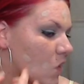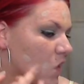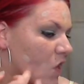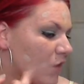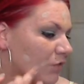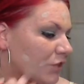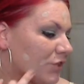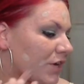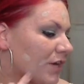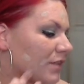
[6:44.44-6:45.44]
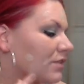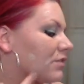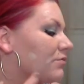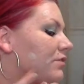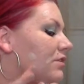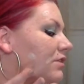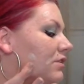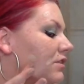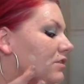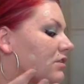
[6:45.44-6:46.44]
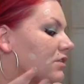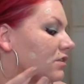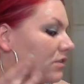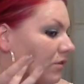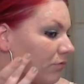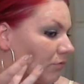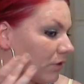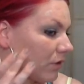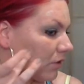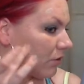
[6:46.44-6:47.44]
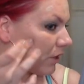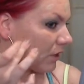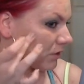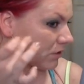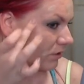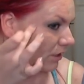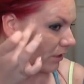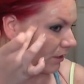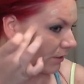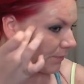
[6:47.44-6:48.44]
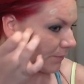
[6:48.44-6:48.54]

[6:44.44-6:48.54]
after trying this one, this is just a really great concealer.